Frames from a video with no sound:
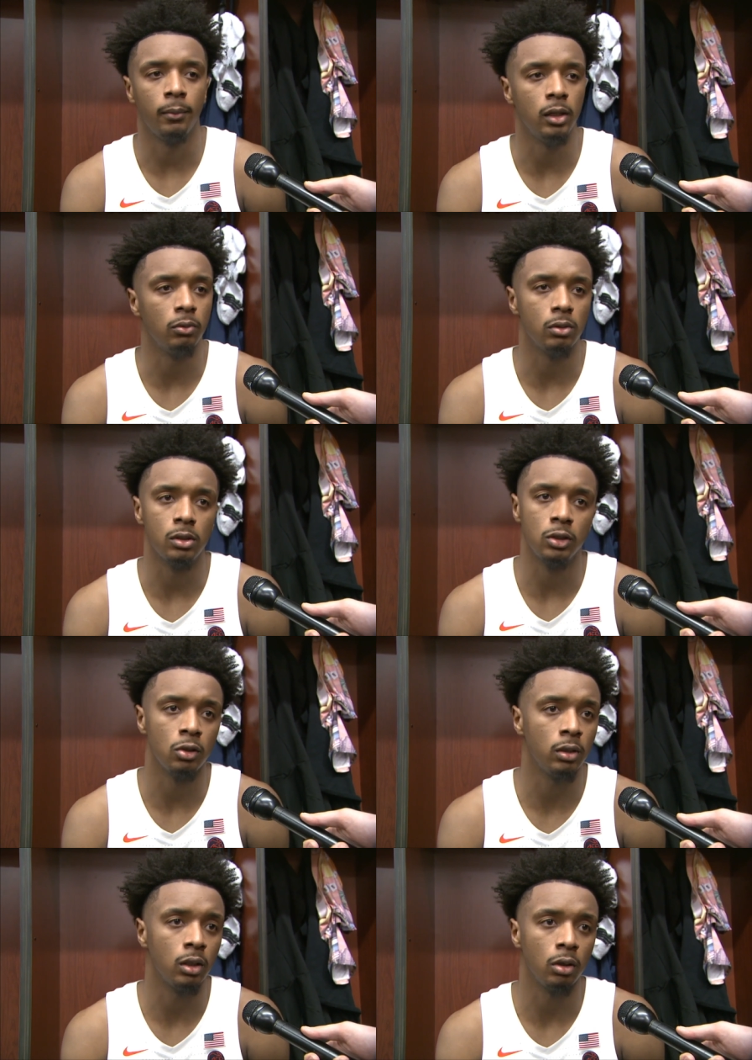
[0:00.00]
I mean, well,
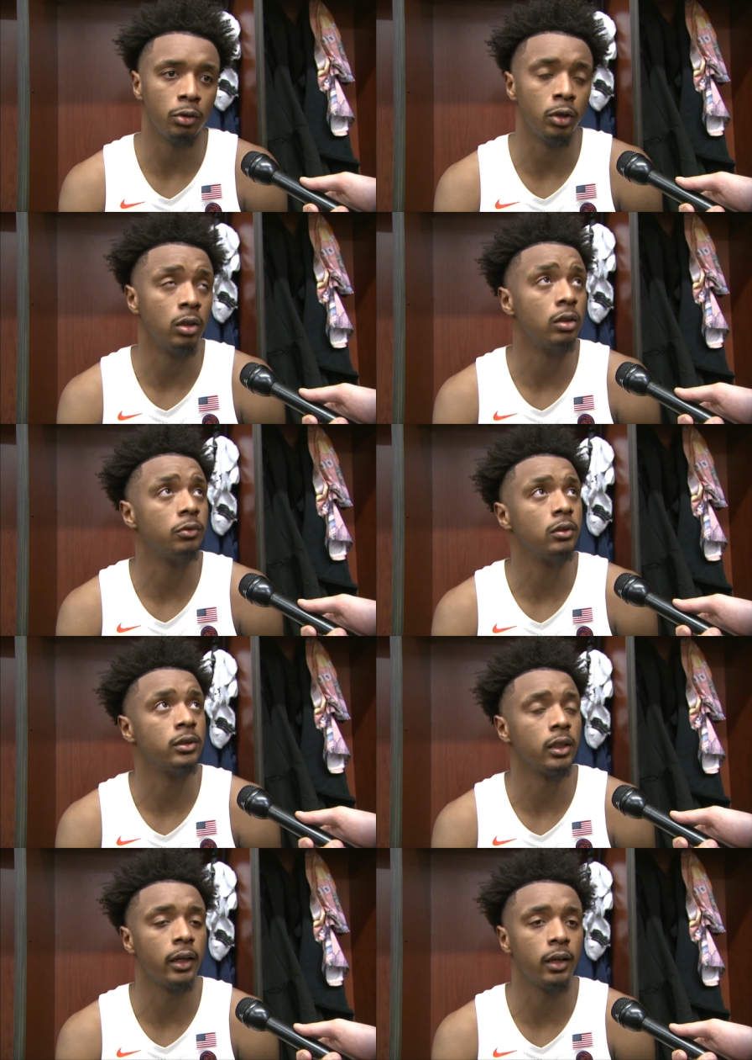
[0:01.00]
Joe got going early in the
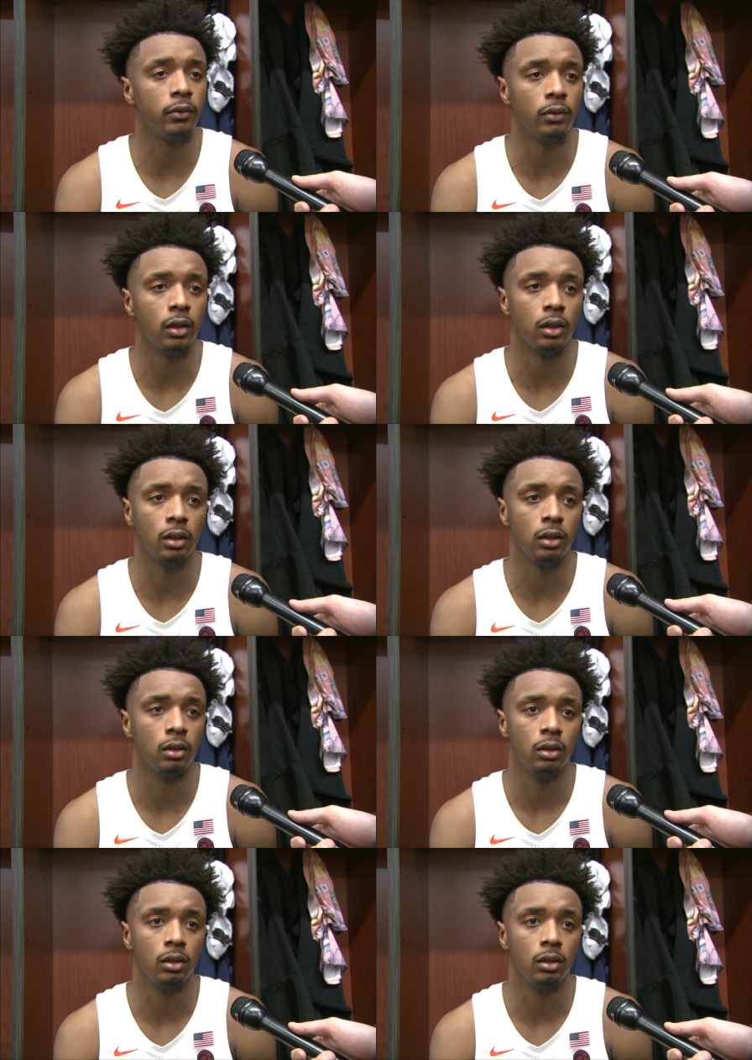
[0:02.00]
second half uh,